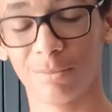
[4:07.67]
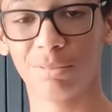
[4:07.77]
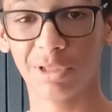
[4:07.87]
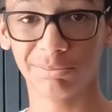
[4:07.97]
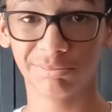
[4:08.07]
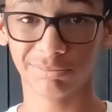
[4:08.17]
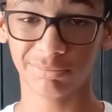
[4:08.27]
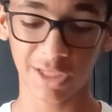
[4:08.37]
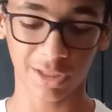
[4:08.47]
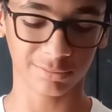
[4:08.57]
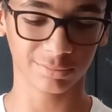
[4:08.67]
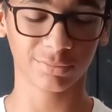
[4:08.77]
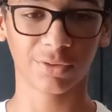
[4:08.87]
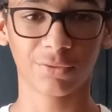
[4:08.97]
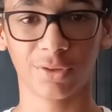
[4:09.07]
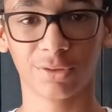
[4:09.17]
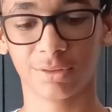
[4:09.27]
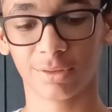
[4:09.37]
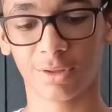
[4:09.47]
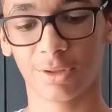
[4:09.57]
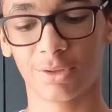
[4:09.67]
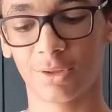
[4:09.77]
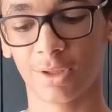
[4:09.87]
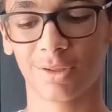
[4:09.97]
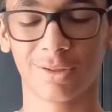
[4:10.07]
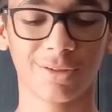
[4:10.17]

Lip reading: But, yeah, first card trick.